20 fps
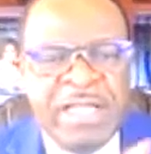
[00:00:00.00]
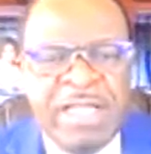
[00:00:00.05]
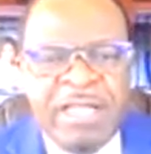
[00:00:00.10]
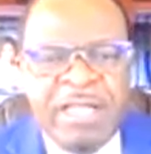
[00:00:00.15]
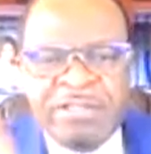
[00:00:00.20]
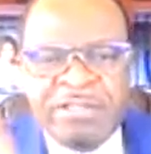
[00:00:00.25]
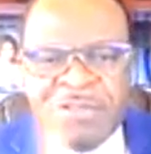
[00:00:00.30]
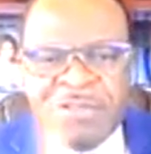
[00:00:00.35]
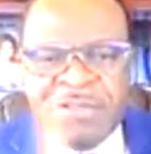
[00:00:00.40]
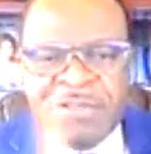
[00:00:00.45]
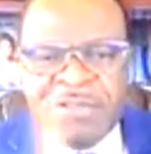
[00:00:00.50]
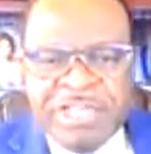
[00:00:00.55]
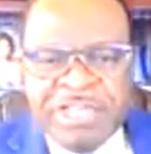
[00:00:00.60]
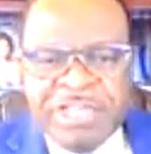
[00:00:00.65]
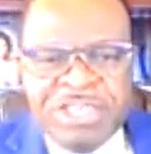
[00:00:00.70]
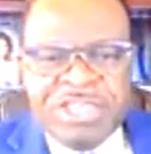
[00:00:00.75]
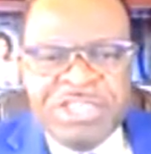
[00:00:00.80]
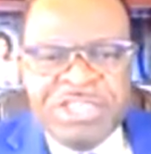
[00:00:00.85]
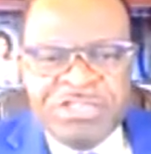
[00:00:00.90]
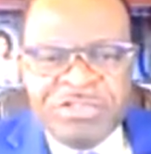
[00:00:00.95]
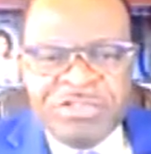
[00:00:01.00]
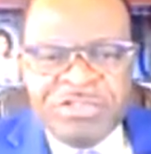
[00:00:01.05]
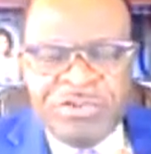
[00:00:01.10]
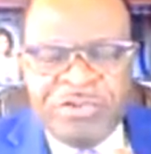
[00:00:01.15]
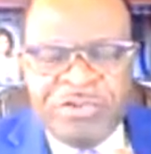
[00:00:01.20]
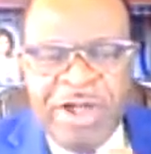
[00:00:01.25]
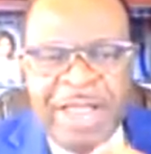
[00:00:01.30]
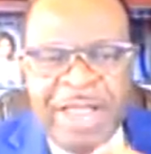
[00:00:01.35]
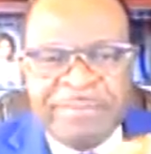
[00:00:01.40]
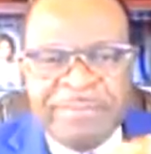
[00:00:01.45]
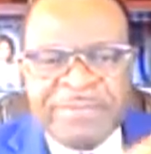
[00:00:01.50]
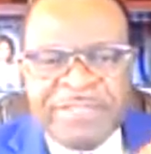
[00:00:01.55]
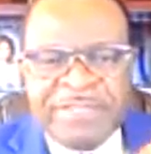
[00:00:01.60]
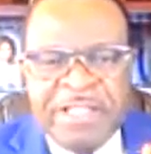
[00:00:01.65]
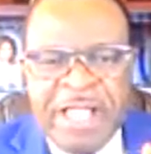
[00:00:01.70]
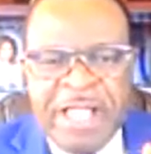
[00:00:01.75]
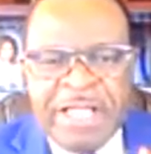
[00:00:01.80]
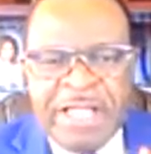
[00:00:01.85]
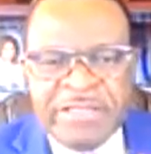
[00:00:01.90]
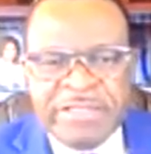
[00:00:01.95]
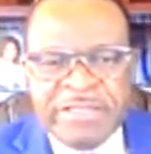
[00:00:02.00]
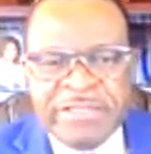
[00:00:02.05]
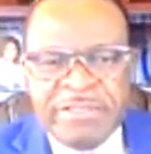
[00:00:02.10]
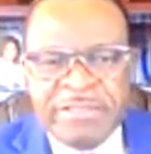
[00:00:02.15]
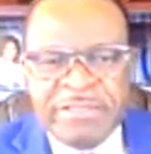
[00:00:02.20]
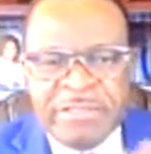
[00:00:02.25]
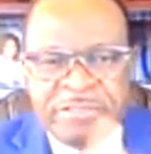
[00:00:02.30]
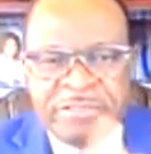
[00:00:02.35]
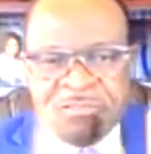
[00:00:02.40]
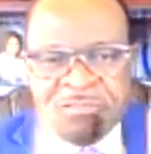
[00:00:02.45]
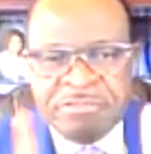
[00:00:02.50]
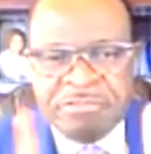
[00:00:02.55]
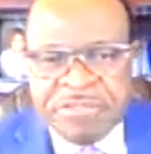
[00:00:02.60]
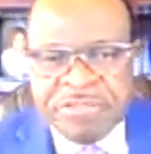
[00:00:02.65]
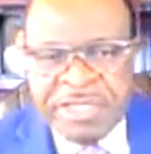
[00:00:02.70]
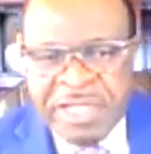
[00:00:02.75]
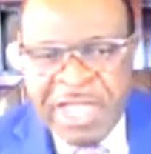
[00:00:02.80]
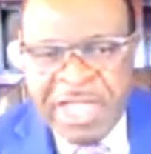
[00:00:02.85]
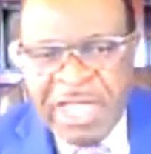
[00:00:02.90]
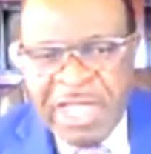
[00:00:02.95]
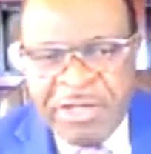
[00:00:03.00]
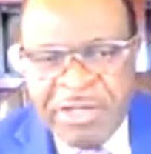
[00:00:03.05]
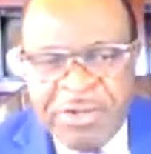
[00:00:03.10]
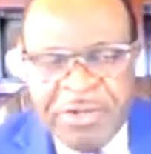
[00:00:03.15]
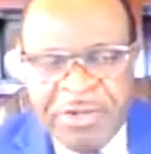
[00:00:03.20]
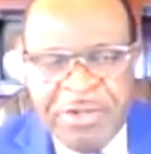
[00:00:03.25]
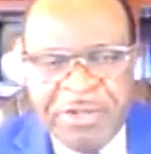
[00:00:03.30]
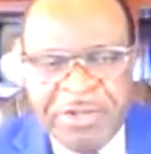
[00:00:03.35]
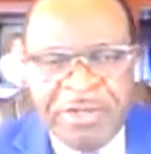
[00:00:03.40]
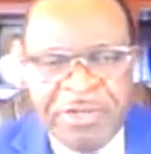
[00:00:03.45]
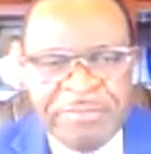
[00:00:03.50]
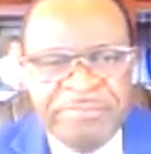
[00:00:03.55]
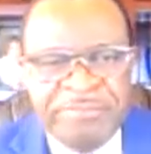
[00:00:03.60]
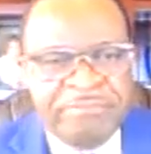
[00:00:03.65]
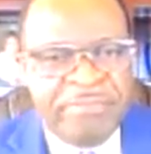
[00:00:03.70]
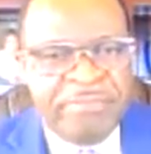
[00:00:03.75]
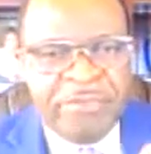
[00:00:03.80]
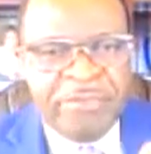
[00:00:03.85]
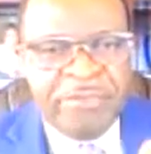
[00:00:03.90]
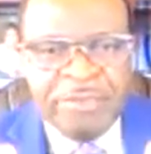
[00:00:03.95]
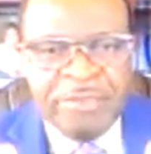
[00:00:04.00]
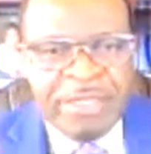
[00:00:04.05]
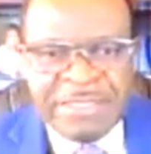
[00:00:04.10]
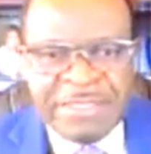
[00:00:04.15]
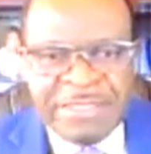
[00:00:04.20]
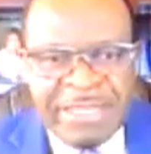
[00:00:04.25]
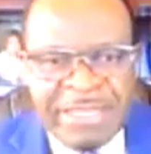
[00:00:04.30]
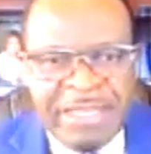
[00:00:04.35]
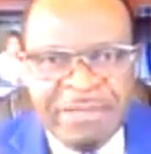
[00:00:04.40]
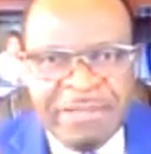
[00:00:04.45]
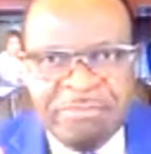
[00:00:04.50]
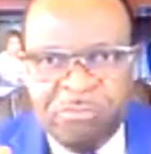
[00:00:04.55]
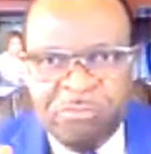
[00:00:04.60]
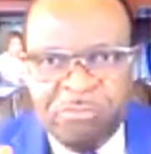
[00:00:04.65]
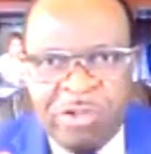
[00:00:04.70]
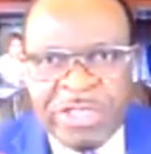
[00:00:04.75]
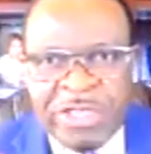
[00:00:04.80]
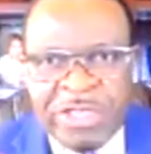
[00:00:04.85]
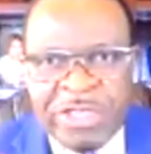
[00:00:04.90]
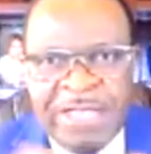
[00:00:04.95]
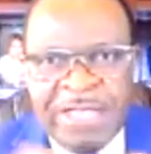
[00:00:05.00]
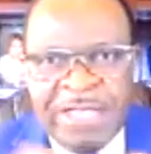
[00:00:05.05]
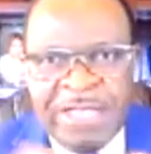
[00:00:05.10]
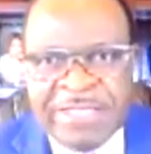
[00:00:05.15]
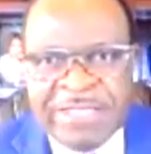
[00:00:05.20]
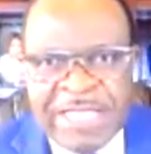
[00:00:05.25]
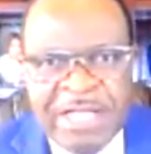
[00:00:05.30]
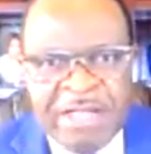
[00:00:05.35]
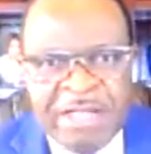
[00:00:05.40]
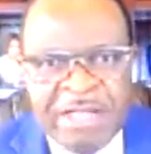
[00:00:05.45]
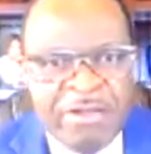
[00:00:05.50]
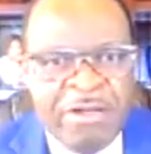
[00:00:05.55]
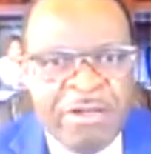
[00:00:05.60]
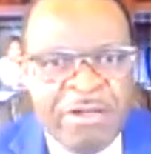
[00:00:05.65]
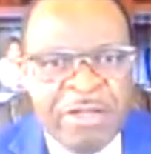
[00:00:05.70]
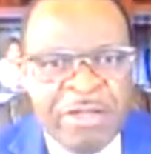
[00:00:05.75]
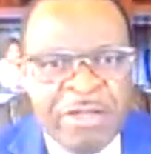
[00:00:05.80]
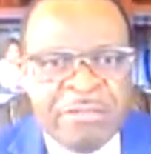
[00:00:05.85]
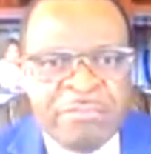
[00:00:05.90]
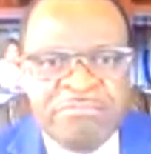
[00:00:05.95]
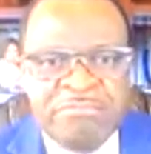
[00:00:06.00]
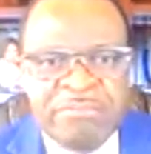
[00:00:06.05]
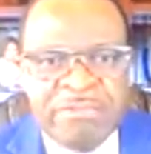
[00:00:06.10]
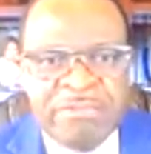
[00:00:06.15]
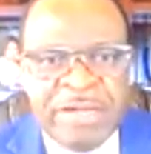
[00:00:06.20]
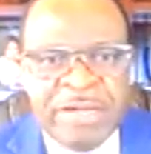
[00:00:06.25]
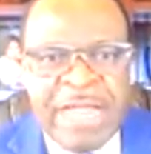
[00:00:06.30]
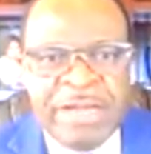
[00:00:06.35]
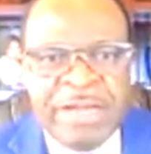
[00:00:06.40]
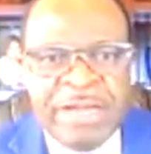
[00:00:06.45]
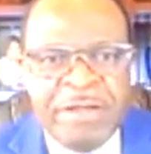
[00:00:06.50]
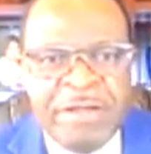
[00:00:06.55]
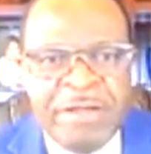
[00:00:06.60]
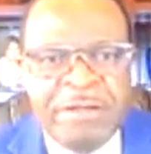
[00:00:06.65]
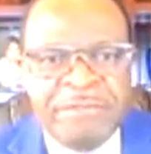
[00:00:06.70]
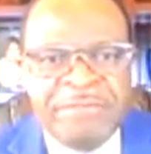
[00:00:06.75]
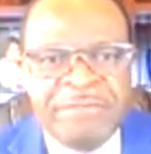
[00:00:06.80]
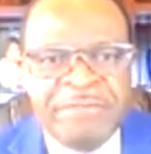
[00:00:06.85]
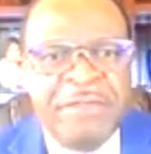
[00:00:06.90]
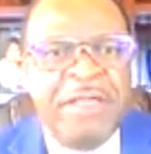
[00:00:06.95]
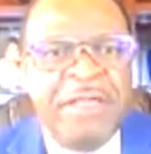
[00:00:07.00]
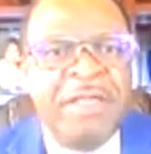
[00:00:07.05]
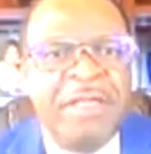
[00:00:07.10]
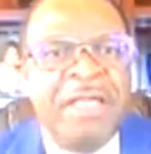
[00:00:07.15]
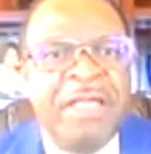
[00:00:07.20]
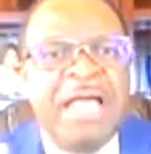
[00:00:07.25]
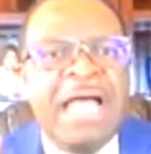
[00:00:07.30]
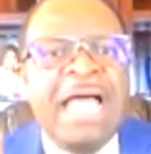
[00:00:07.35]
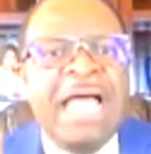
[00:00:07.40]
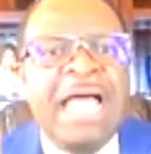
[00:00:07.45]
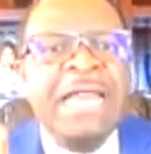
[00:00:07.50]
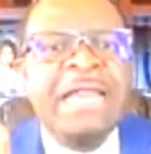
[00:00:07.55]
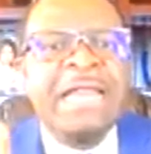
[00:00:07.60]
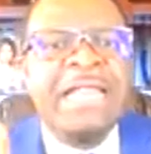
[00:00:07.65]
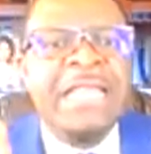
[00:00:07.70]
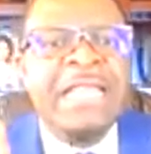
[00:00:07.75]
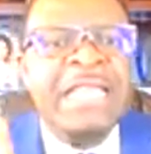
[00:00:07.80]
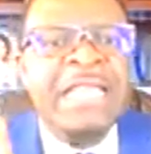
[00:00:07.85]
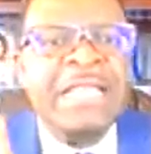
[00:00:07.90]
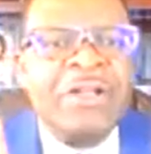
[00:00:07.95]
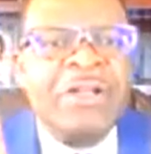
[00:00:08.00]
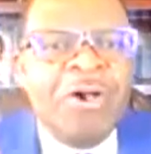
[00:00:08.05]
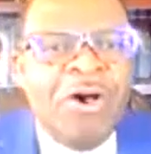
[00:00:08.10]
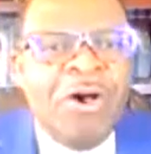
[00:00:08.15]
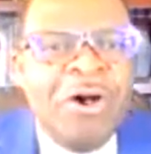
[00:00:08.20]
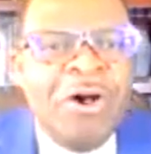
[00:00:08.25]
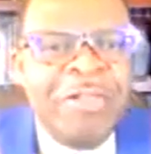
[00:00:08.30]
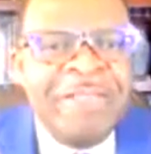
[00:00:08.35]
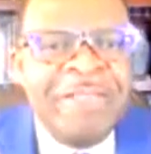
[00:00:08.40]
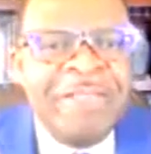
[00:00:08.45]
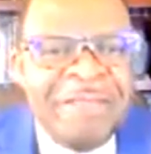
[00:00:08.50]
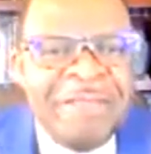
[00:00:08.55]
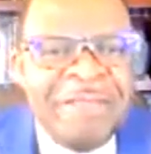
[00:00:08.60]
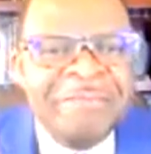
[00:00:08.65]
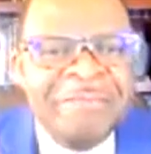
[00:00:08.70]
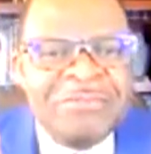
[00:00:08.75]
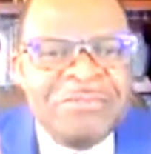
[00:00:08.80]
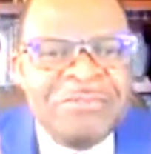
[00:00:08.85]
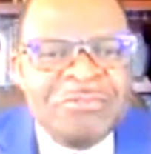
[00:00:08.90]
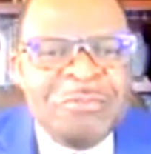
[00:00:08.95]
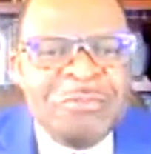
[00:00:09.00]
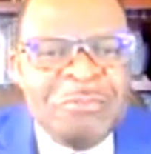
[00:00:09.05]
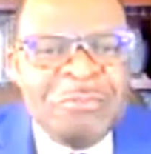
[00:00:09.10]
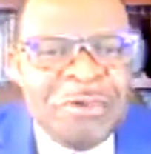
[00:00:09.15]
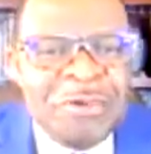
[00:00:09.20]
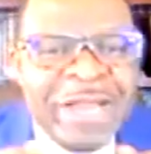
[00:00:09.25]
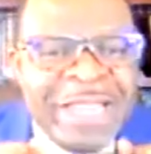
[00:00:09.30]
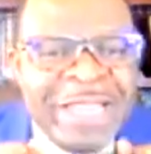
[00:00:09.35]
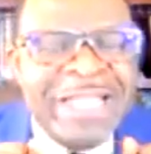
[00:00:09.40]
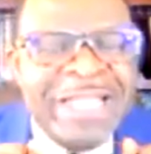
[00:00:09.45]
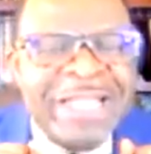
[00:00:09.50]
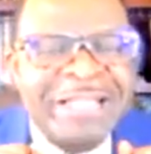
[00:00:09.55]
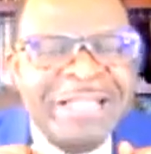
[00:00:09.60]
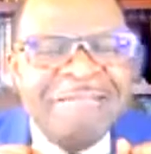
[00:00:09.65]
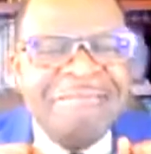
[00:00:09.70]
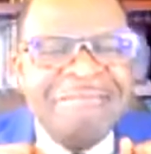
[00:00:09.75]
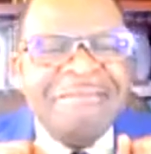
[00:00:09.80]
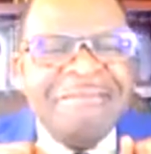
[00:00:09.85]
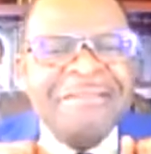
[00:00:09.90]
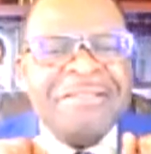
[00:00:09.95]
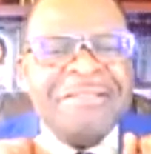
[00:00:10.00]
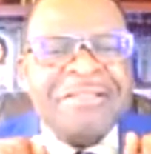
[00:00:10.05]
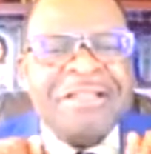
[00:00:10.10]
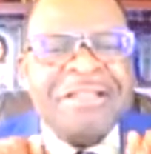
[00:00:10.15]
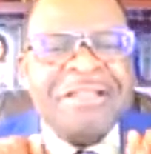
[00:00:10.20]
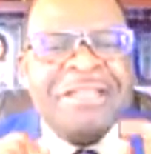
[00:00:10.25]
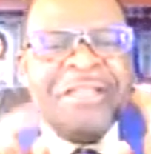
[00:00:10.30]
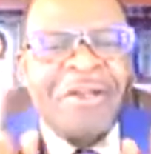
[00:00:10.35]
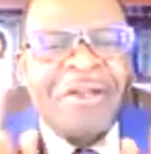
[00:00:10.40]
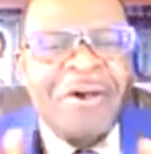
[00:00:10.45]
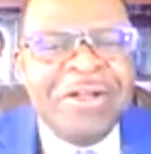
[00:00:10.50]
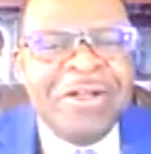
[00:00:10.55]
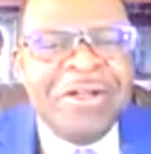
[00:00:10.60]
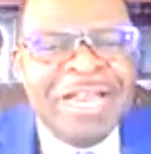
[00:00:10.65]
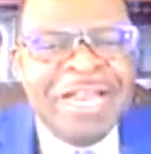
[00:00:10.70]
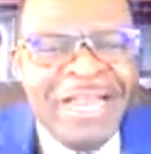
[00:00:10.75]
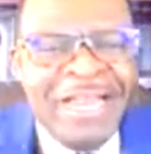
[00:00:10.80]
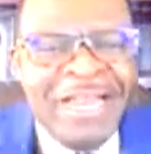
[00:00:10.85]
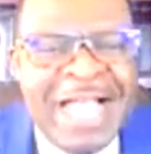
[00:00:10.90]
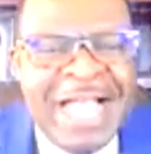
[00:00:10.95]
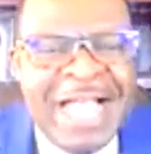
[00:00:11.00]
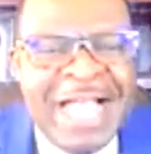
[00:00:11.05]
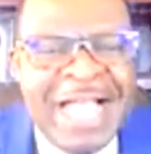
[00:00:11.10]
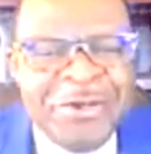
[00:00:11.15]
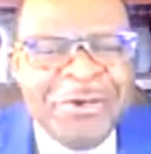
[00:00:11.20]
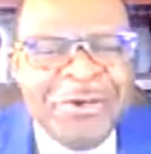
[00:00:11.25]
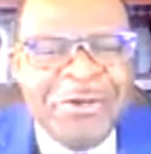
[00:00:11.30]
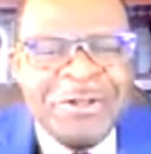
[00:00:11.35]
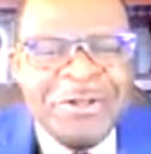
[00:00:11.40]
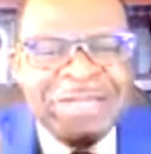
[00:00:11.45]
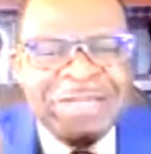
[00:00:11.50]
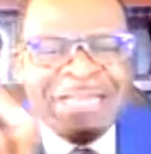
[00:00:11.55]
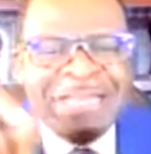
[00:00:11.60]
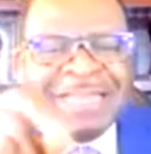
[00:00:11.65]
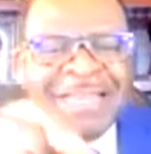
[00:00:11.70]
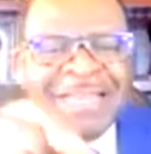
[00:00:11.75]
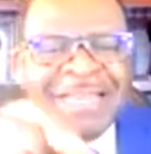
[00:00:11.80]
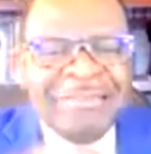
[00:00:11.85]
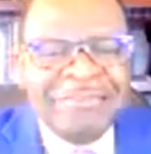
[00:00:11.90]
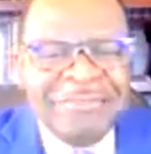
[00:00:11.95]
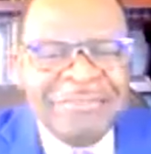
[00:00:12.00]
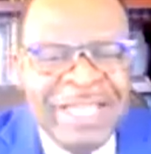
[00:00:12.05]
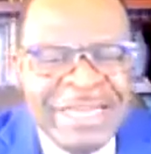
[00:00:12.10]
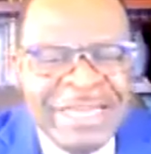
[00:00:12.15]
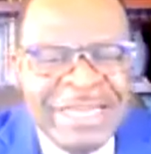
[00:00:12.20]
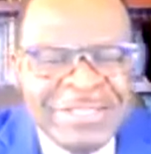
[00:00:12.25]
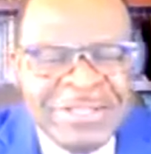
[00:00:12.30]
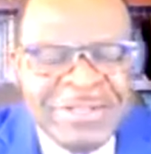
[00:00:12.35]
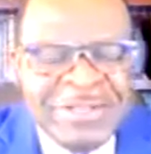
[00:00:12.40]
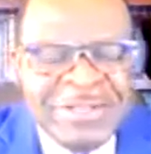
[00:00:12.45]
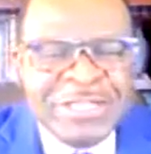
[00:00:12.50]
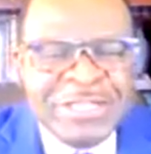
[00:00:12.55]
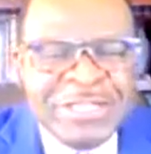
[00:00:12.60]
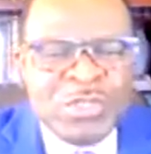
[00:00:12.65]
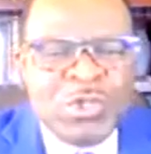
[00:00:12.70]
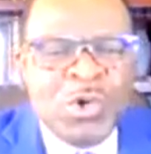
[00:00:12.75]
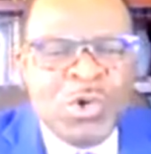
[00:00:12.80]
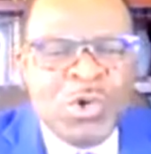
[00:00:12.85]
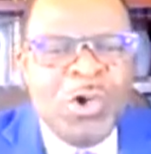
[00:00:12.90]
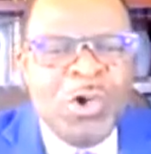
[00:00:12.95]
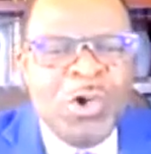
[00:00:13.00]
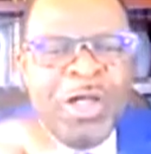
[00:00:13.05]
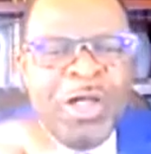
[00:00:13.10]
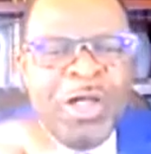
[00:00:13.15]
to the kitchen to grab snacks, drink alcohol. So he said one time his alcohol ran off and he called them to bring, he ordered alcohol, they delivered it on his door.